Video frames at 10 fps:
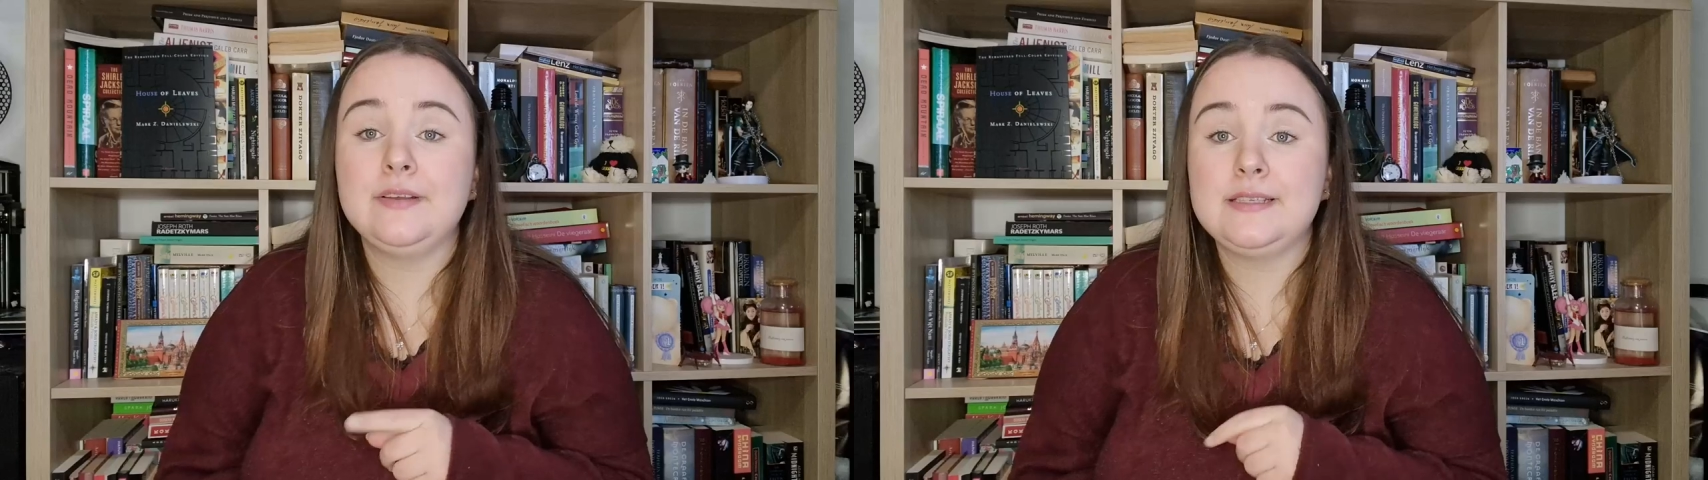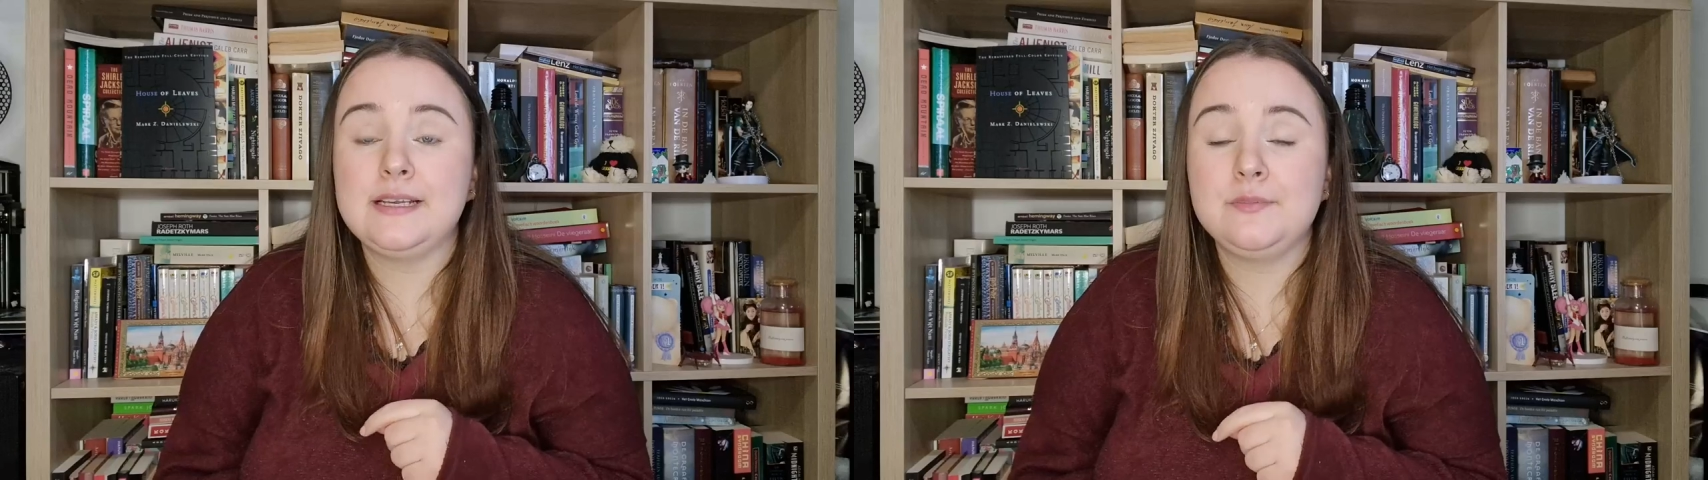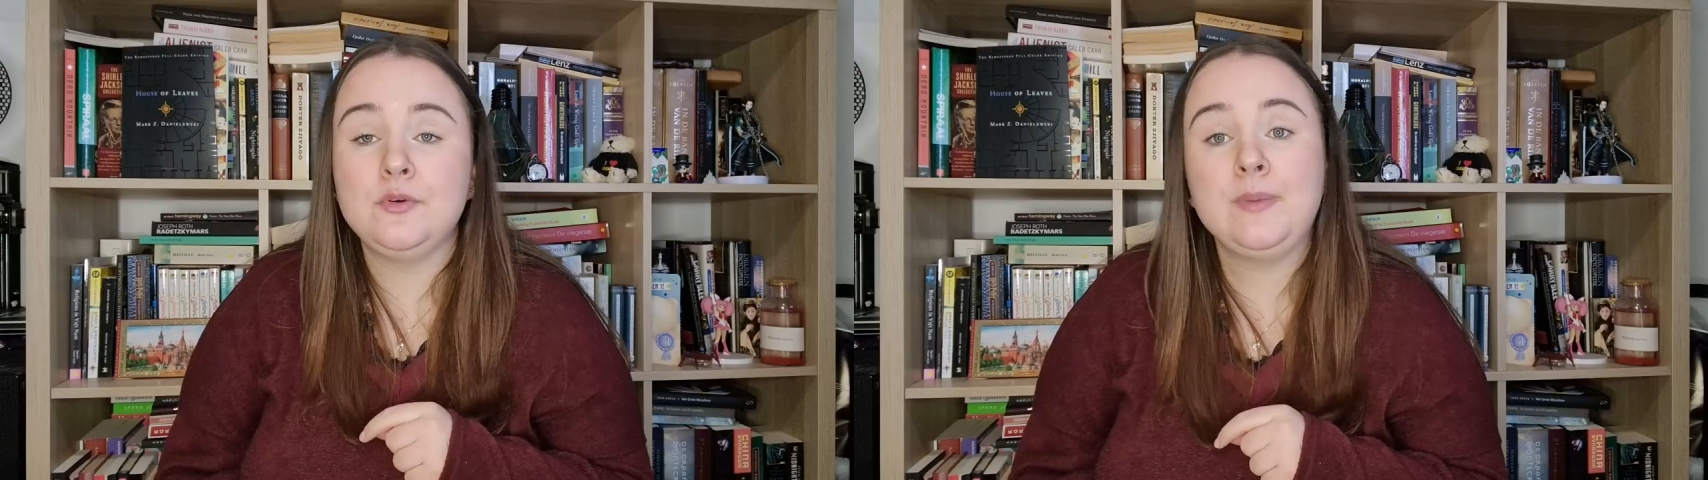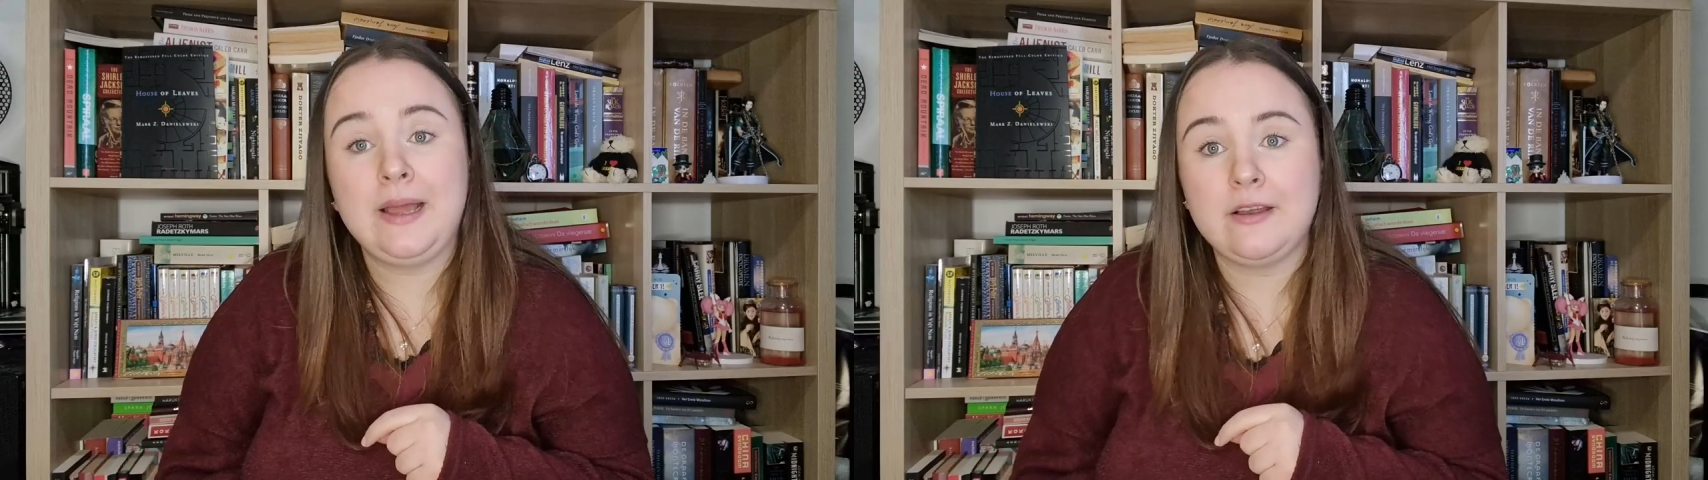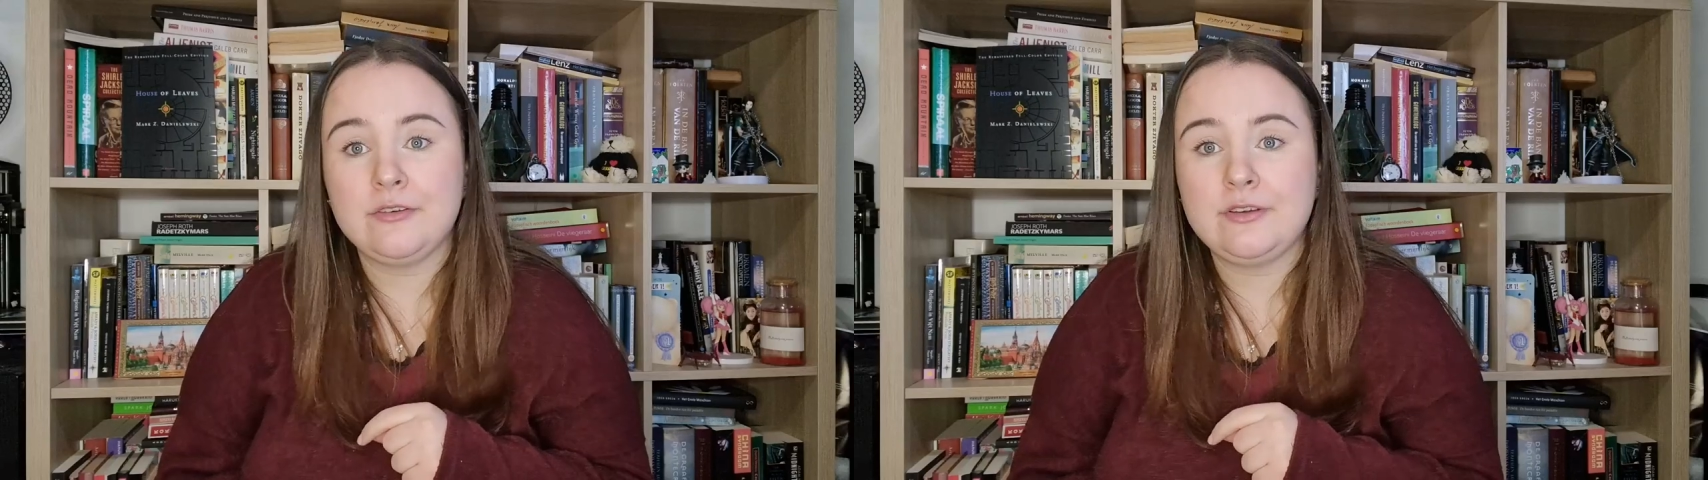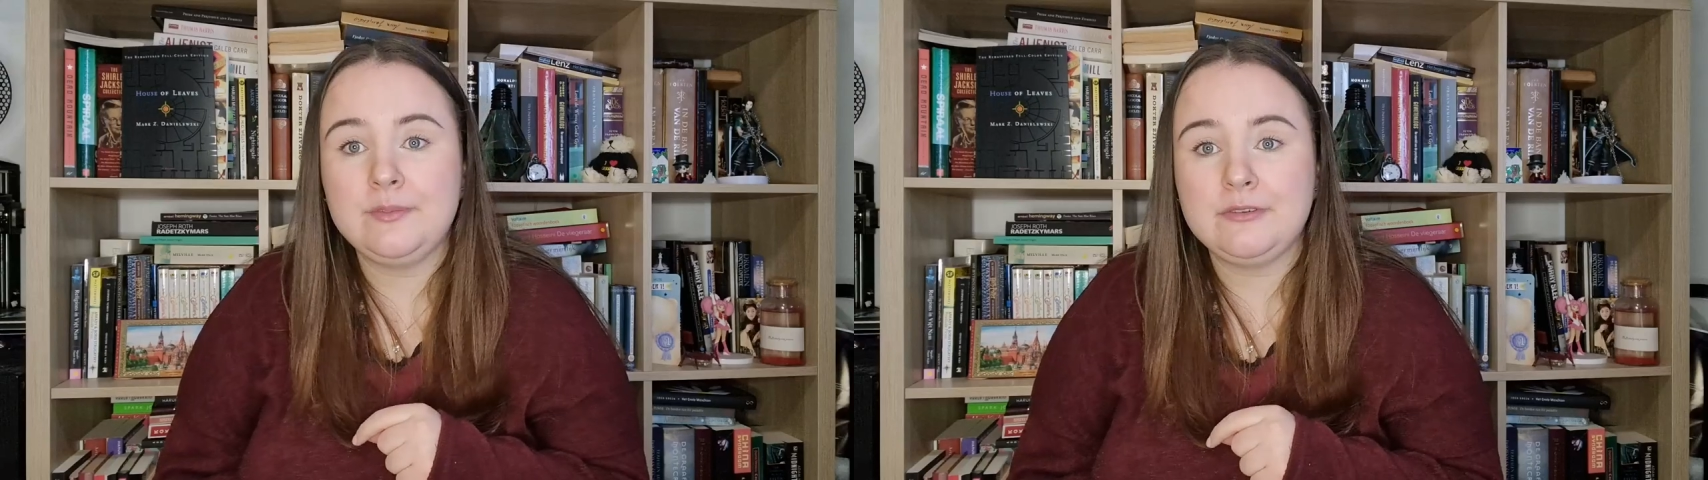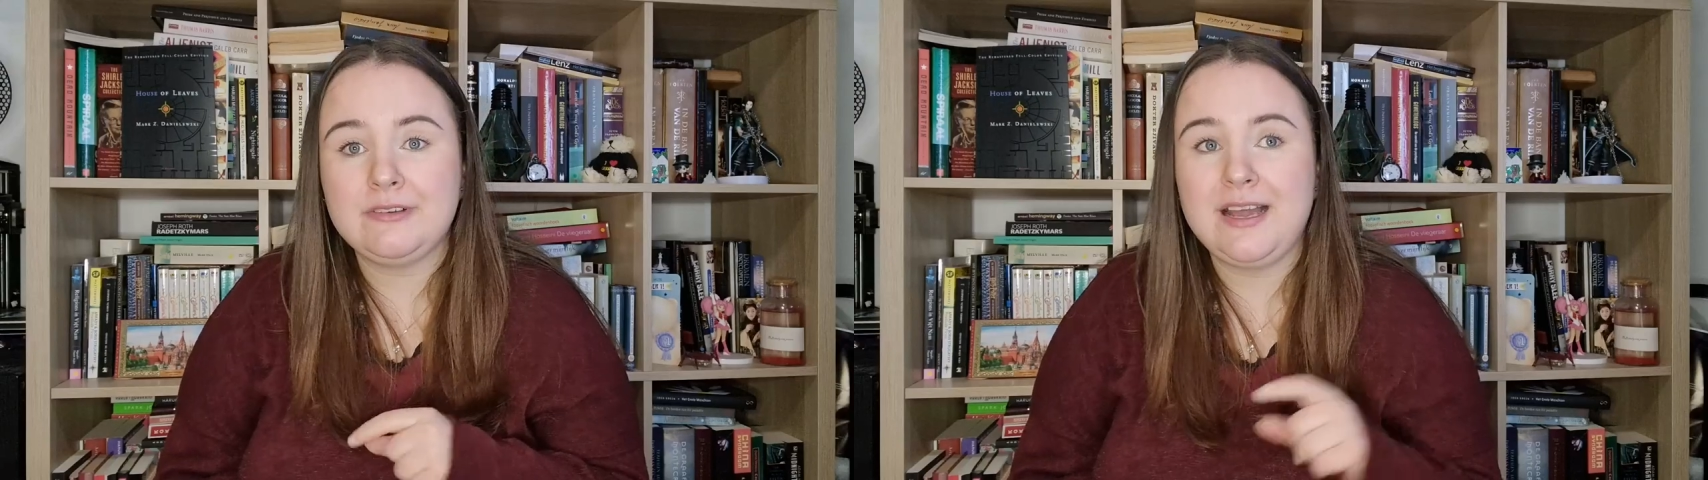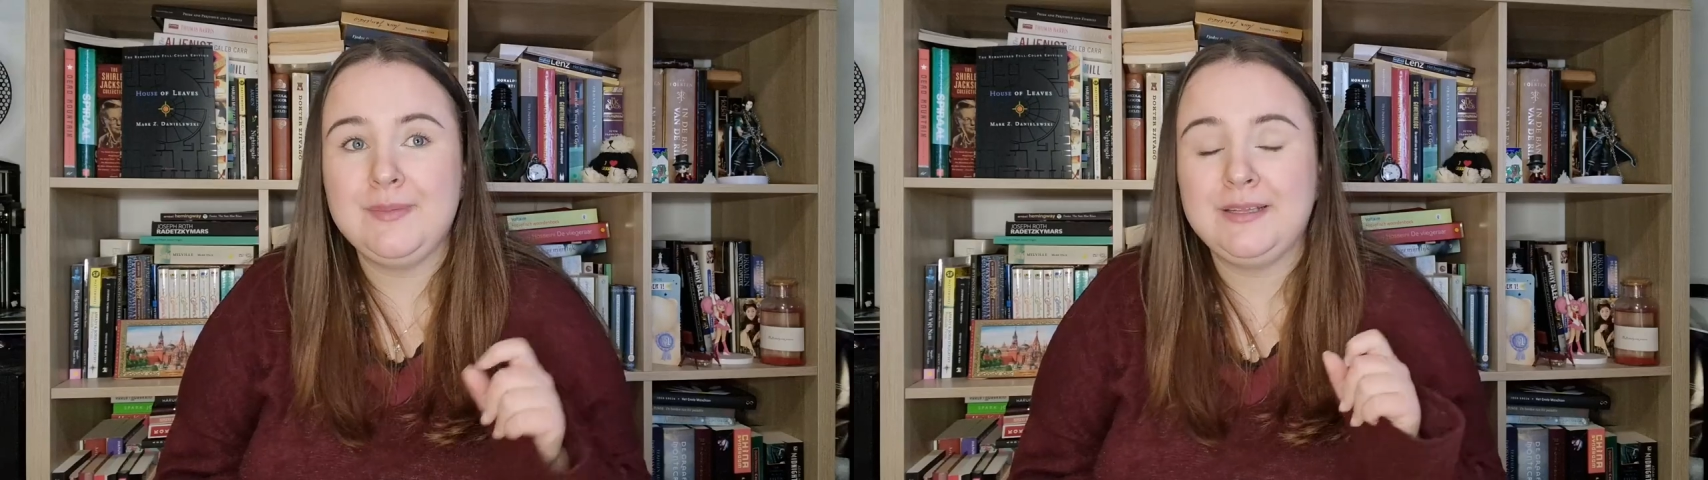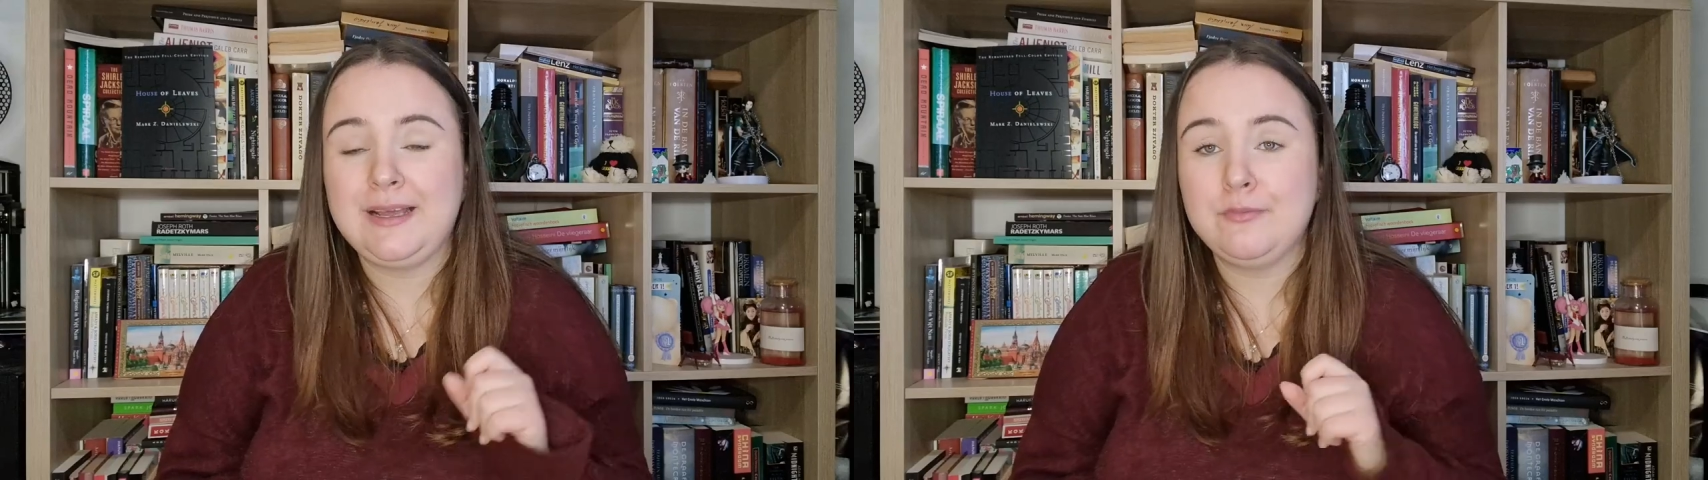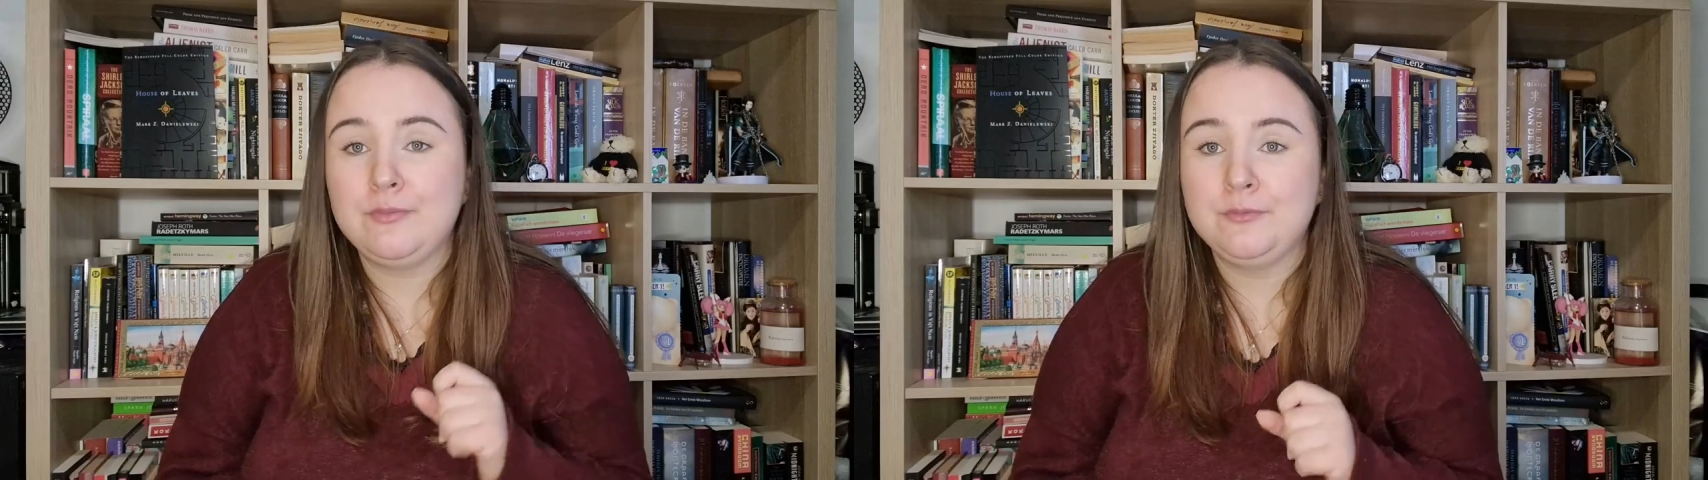a second book by Haruki Murakami that I